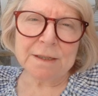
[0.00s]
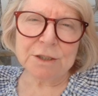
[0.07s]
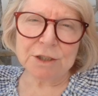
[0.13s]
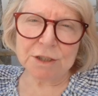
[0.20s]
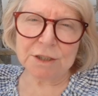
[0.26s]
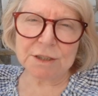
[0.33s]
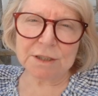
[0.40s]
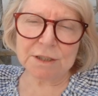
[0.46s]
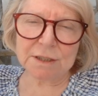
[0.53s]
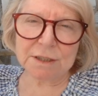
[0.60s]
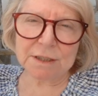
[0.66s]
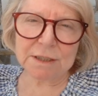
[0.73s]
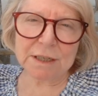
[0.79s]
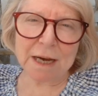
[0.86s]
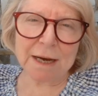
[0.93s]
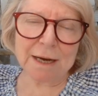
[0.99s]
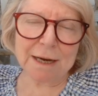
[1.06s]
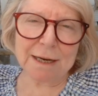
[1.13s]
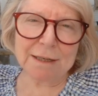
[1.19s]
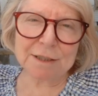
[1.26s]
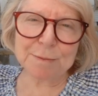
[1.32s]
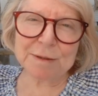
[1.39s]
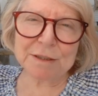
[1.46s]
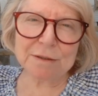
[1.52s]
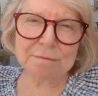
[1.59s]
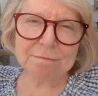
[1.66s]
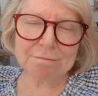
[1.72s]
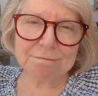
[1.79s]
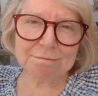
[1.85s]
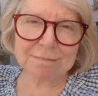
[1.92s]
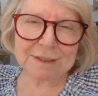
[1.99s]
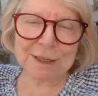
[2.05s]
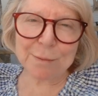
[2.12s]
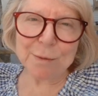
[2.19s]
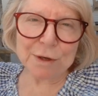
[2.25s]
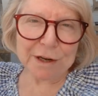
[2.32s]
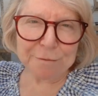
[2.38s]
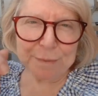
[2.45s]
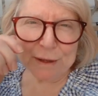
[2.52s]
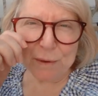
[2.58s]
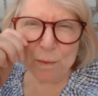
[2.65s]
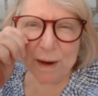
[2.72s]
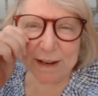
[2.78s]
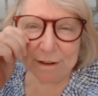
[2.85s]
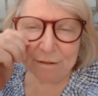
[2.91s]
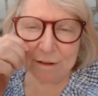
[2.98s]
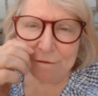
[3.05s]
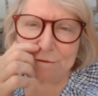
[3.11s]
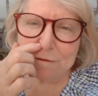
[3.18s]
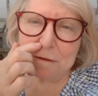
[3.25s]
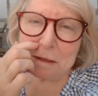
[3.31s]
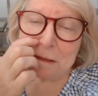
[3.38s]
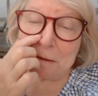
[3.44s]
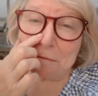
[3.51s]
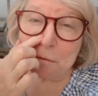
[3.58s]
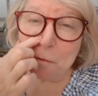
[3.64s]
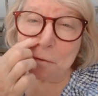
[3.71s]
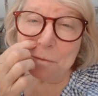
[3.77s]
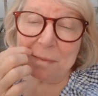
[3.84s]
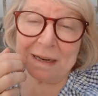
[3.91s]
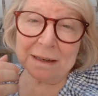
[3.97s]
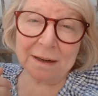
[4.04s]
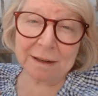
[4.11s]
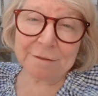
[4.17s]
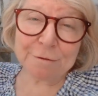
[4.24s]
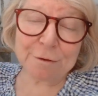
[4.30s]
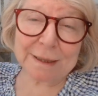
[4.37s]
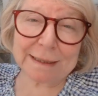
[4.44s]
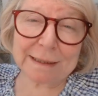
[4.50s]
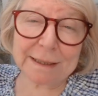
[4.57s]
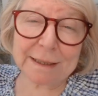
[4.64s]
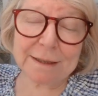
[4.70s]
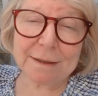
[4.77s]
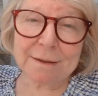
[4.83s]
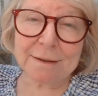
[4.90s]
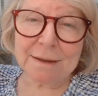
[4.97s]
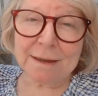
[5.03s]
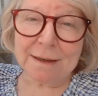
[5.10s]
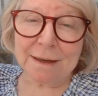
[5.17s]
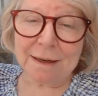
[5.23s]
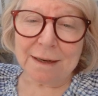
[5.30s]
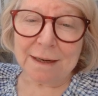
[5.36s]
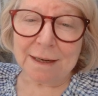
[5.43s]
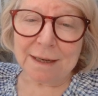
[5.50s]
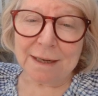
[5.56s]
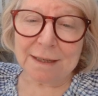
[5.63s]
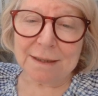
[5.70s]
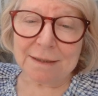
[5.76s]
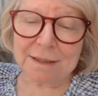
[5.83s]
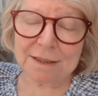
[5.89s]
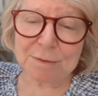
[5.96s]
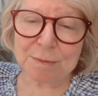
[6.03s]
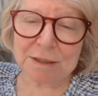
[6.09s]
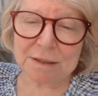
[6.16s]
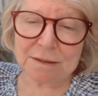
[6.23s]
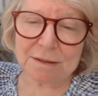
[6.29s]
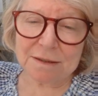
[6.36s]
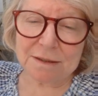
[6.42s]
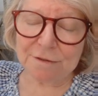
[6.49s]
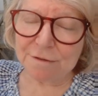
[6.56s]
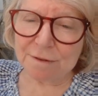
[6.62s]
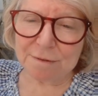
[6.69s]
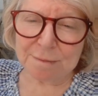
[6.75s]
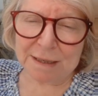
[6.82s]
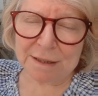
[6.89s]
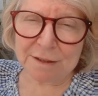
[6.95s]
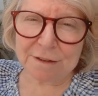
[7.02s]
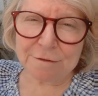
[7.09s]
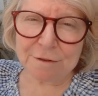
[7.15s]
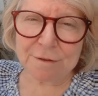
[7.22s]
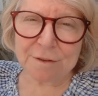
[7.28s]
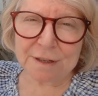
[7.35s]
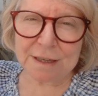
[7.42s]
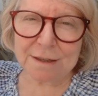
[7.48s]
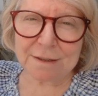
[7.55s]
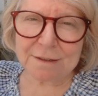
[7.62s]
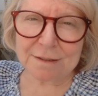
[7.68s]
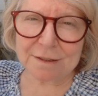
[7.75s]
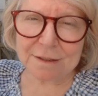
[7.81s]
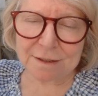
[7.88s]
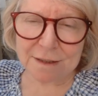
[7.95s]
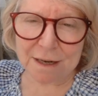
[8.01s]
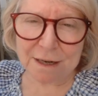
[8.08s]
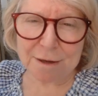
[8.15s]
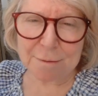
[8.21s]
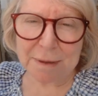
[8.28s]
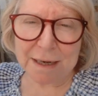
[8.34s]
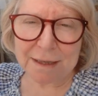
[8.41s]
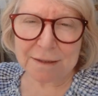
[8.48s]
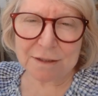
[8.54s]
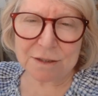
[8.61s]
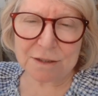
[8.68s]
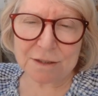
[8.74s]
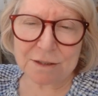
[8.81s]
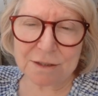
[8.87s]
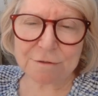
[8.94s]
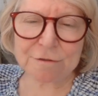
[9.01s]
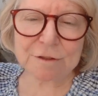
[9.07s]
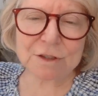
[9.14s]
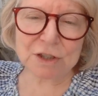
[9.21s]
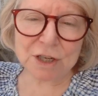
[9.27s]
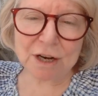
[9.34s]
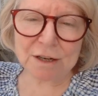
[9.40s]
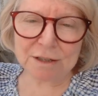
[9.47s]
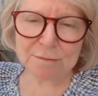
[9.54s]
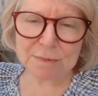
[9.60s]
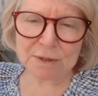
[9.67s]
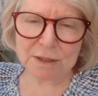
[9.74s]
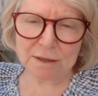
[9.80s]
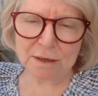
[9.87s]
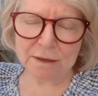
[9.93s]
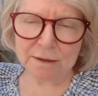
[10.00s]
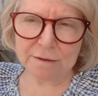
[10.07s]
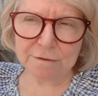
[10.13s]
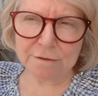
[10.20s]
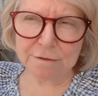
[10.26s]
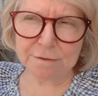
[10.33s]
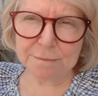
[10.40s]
Jesus has been someone I've been aware of for all my life, really, and has meant different things at different times in life.